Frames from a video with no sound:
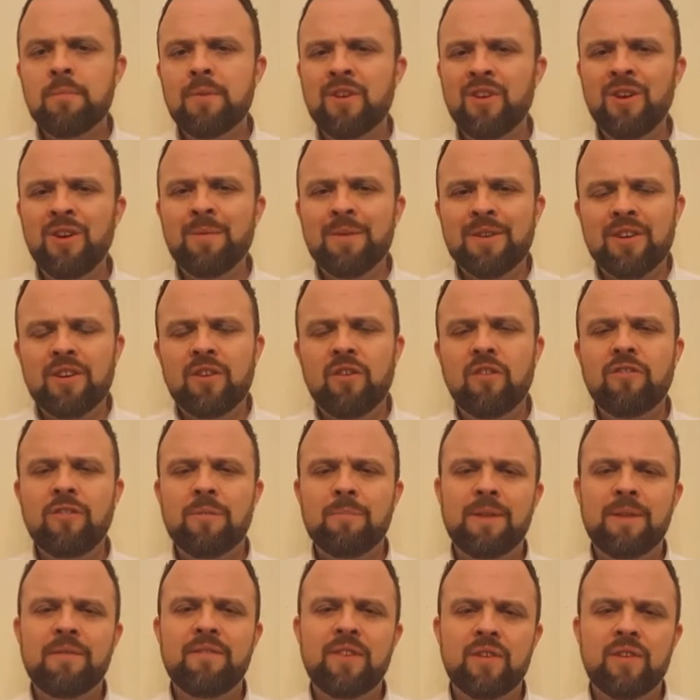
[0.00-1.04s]
Procurement can
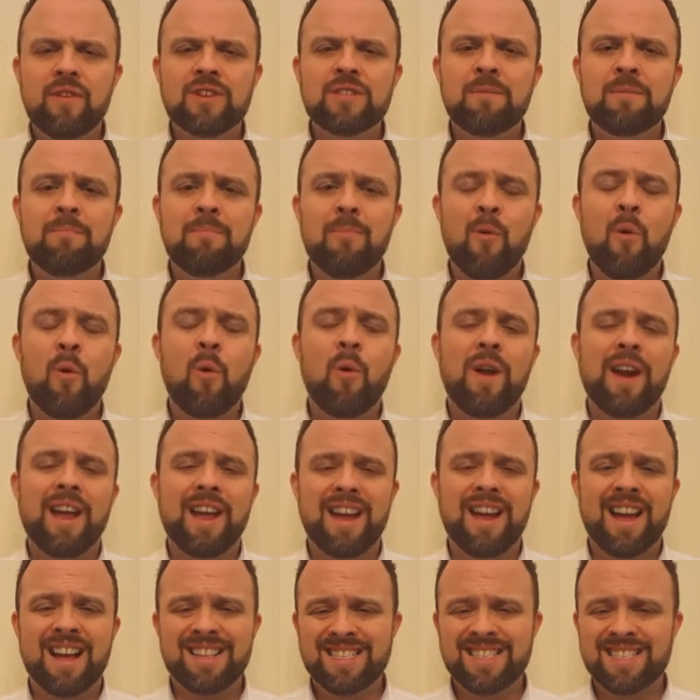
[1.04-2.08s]
often be viewed as a
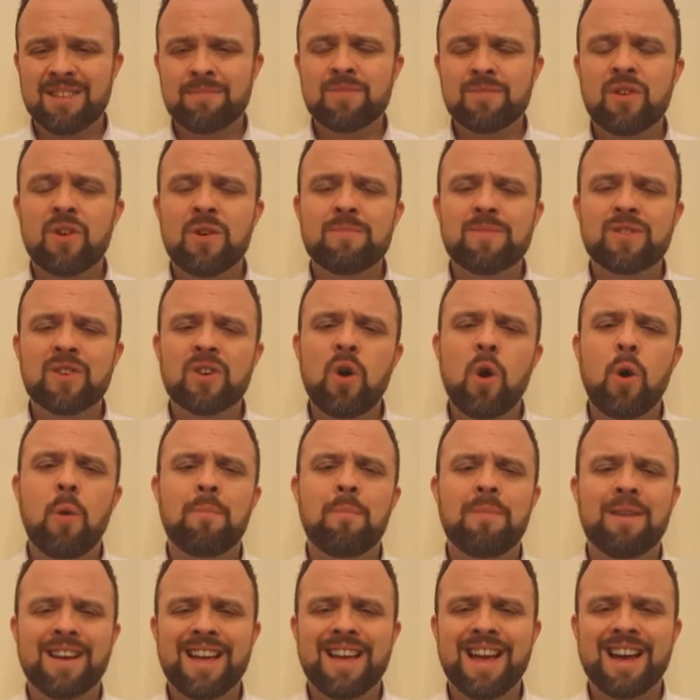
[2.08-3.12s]
boring and sometimes
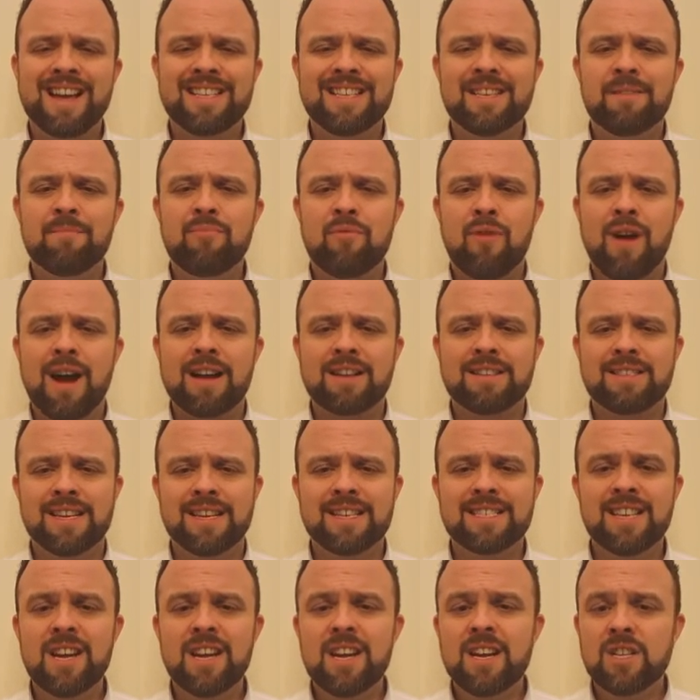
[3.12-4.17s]
complicated
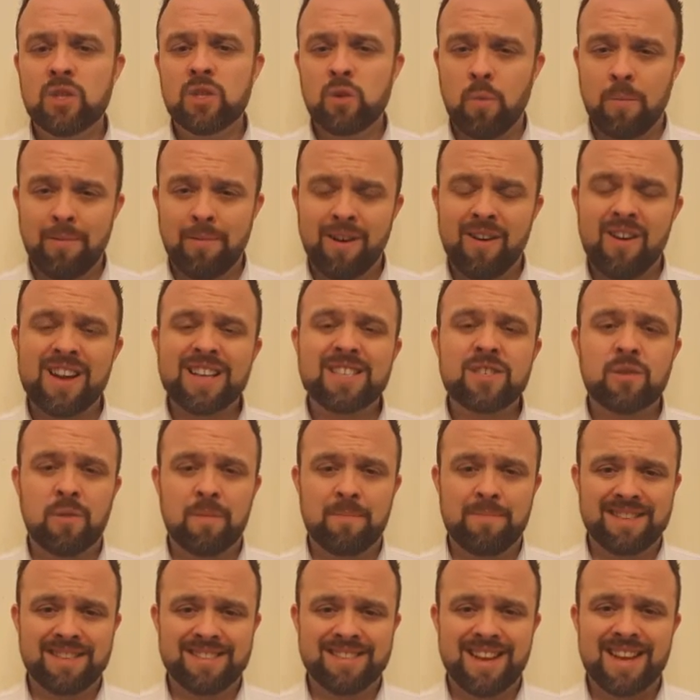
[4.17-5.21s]
practice to apply to a
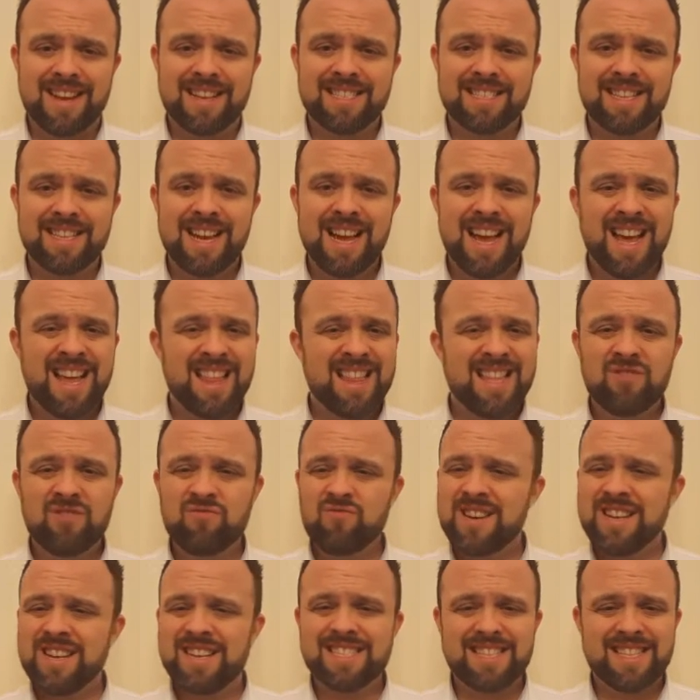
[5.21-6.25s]
business.
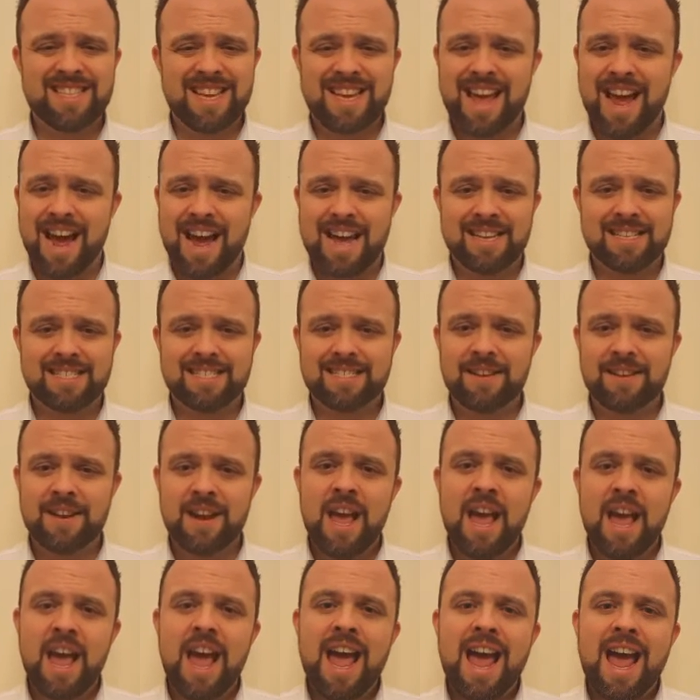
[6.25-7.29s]
This really isn't the case.
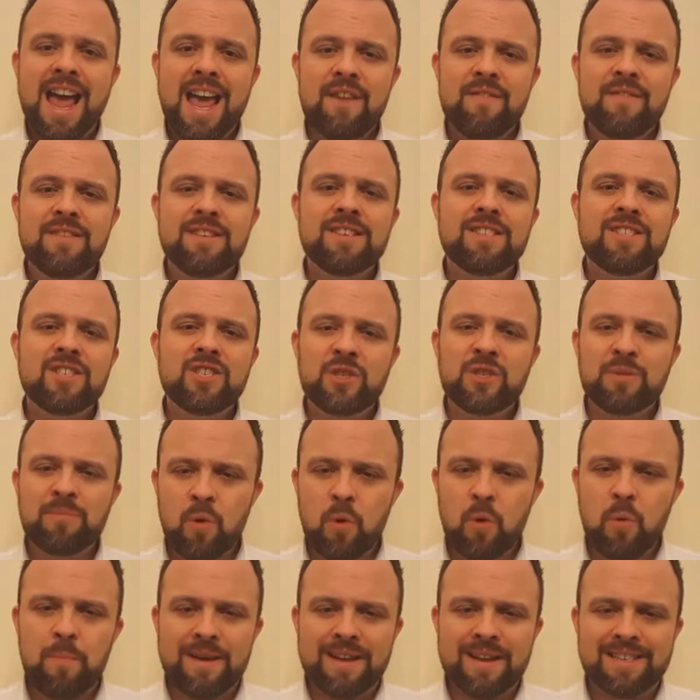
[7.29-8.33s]
Even as a
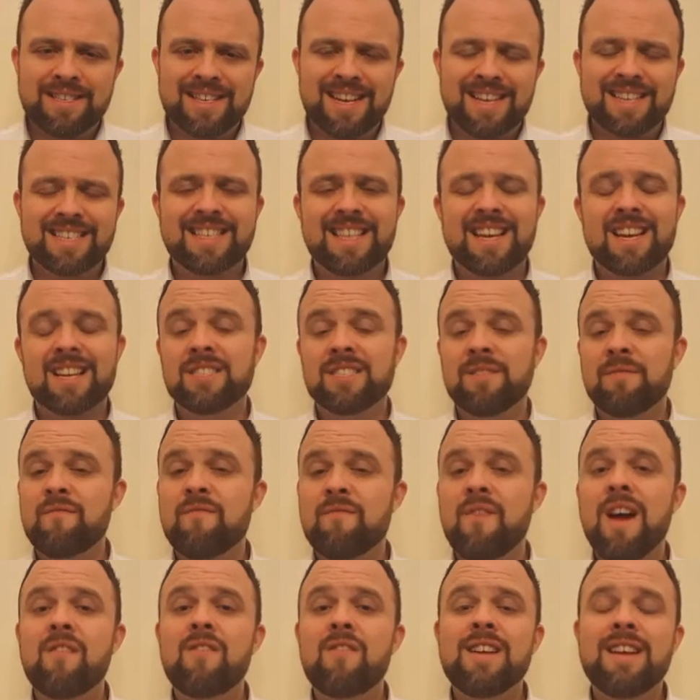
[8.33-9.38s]
small business, there are some
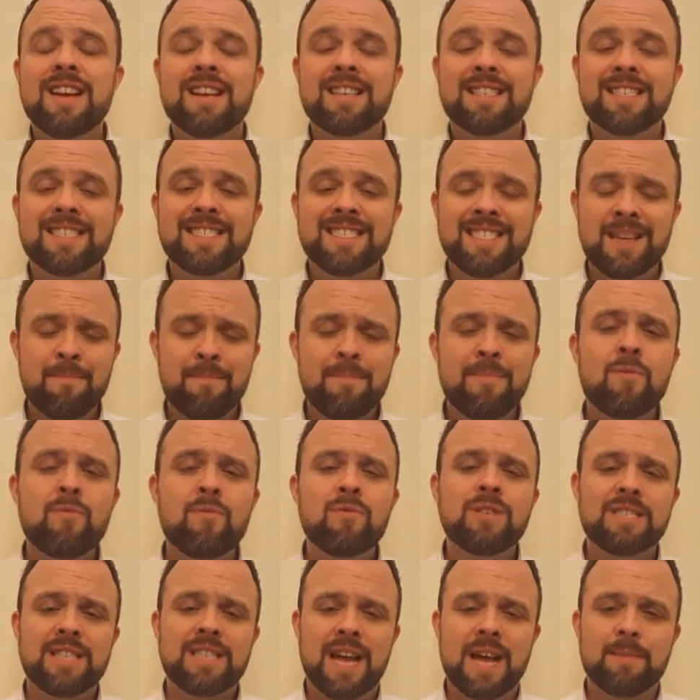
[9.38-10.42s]
very
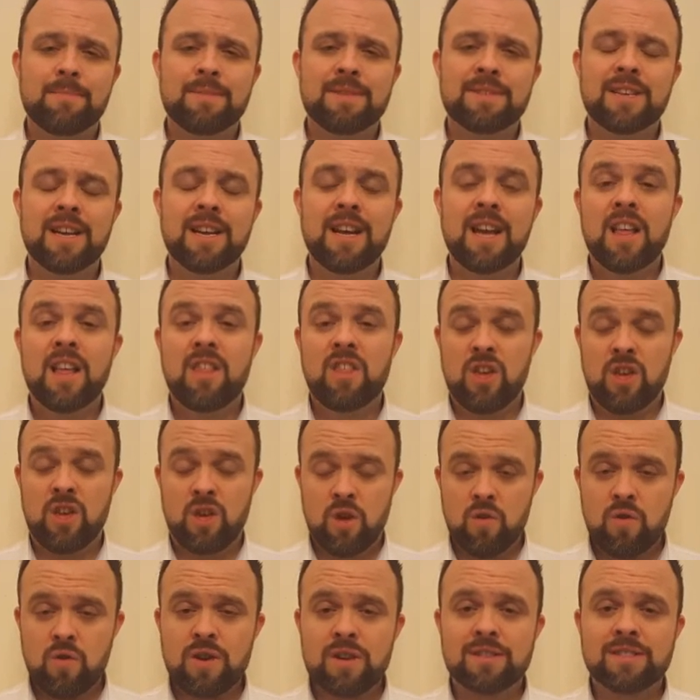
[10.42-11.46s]
simple steps that
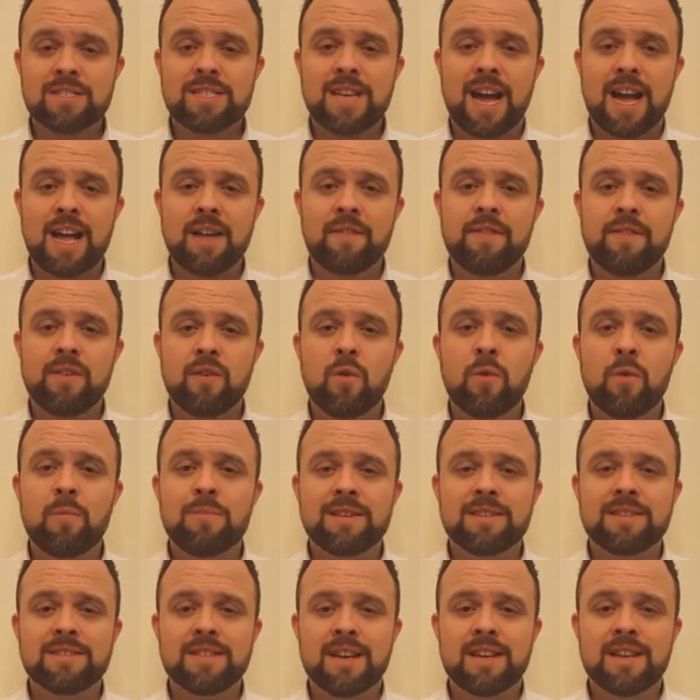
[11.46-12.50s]
you can take for your
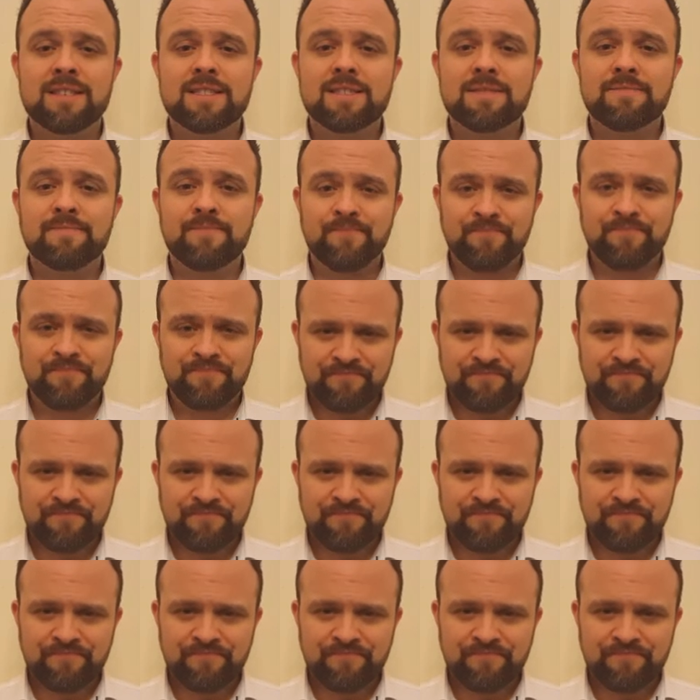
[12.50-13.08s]
business